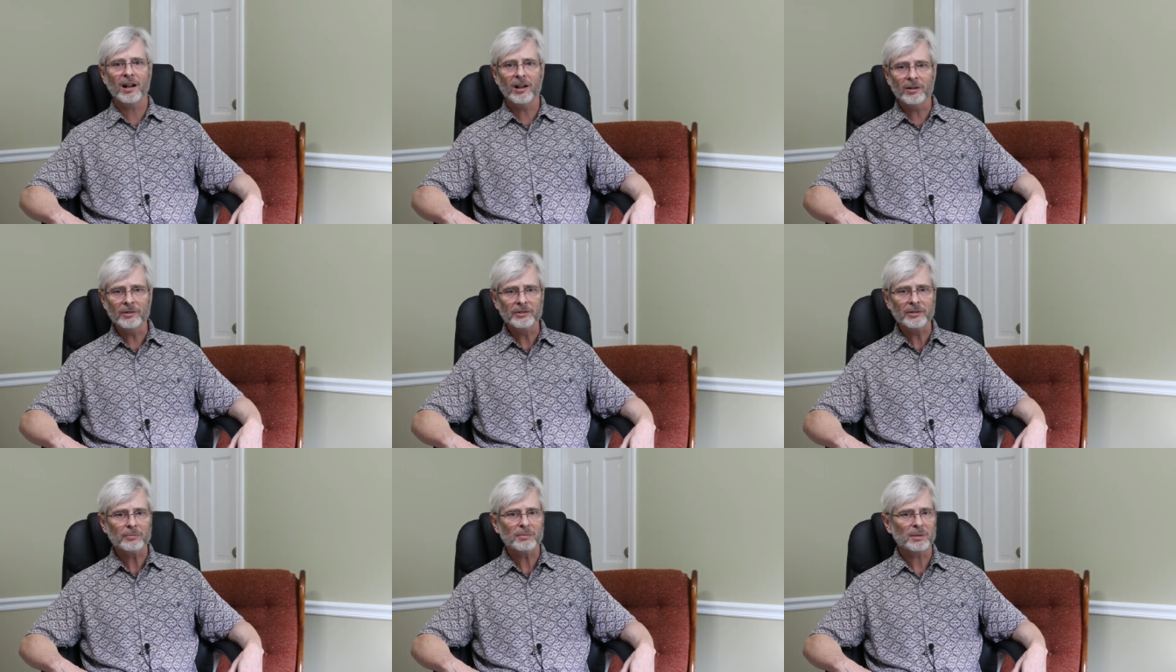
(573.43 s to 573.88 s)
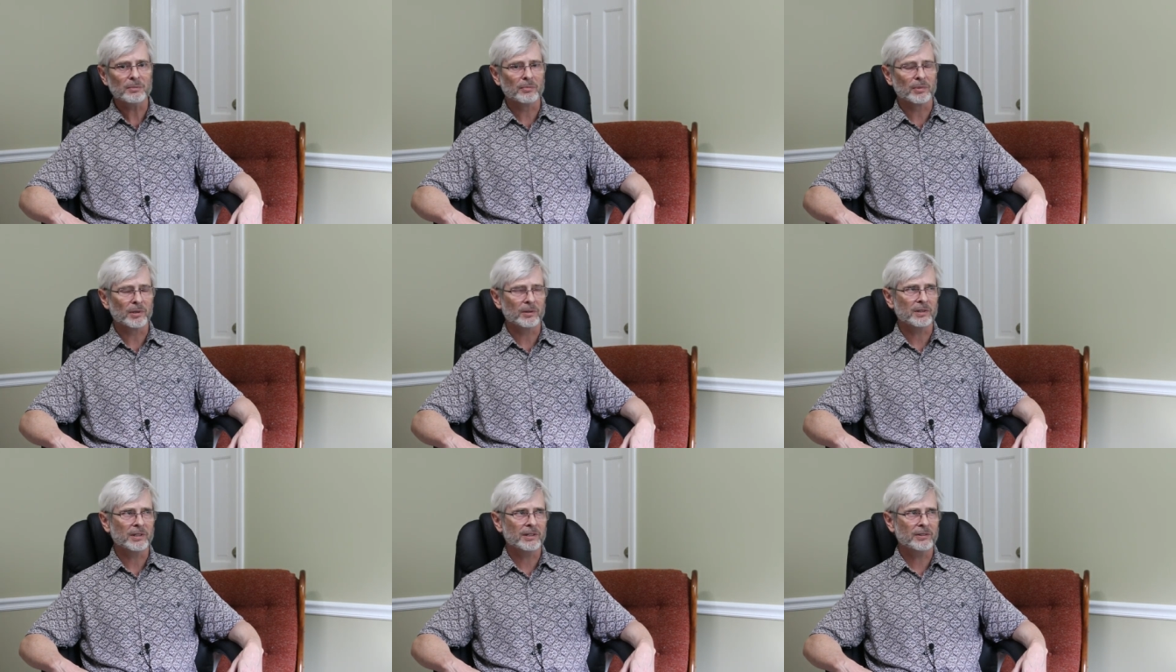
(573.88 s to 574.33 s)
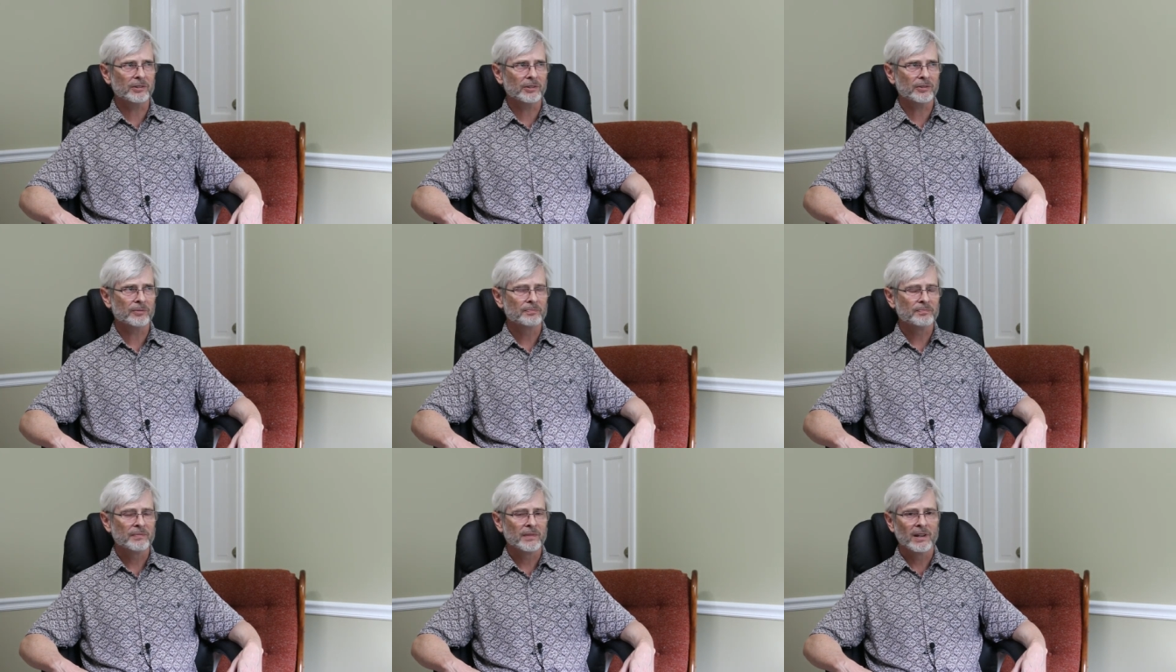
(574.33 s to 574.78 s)
ultimate
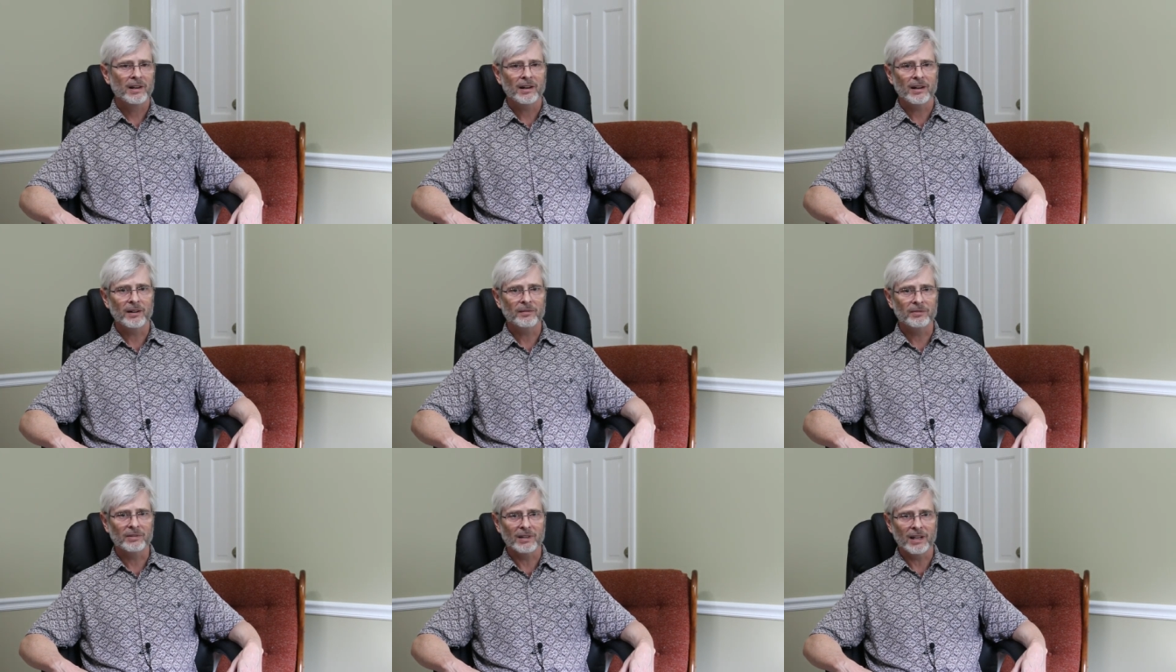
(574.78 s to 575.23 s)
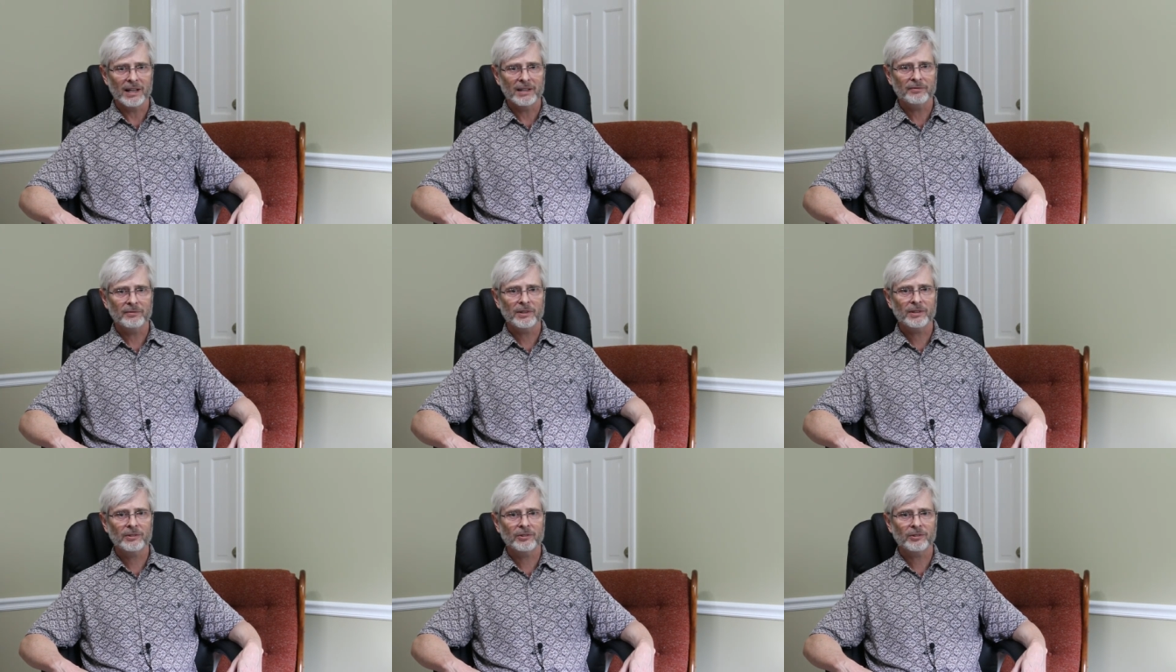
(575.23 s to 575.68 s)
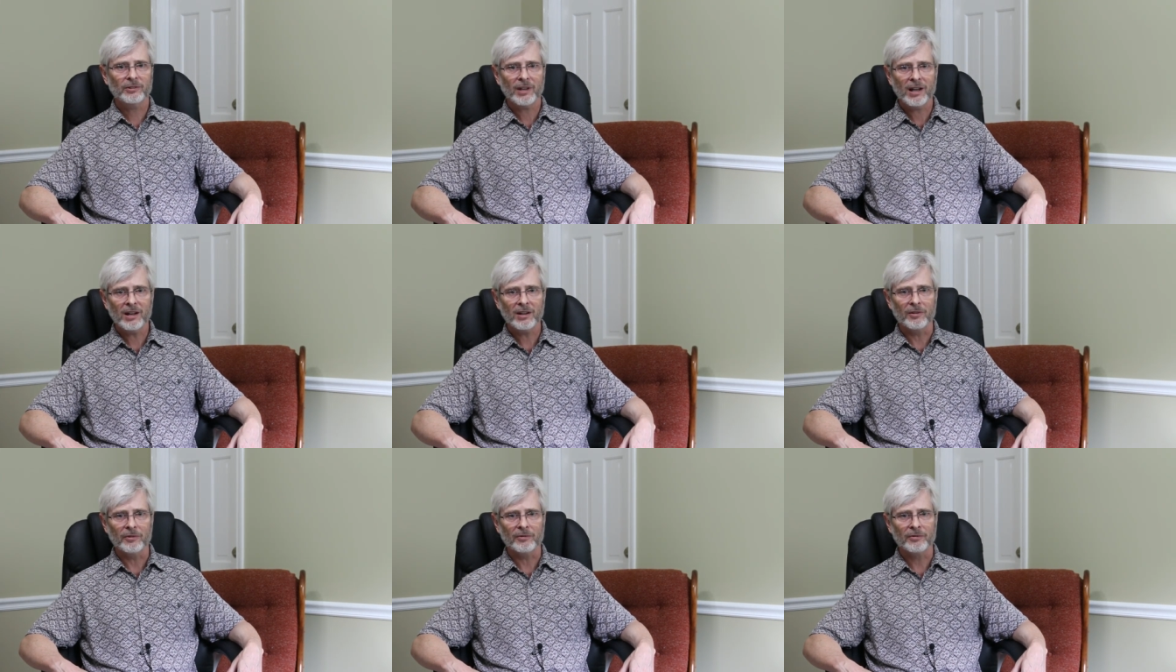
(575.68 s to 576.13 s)
brilliance of life
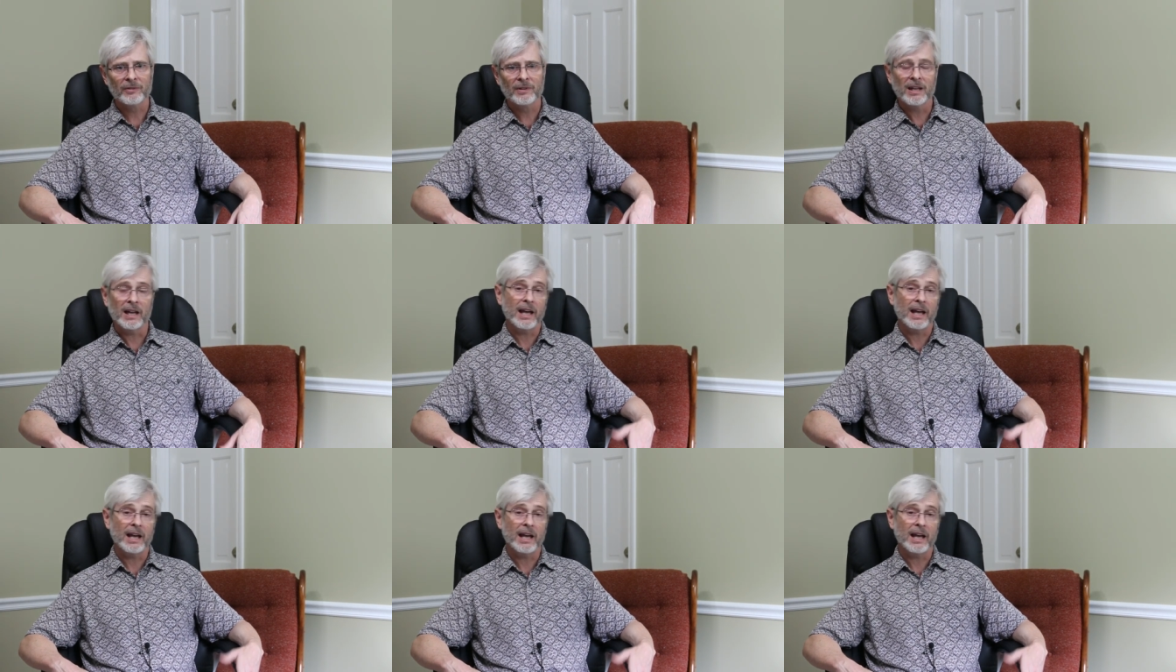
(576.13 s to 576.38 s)
itself,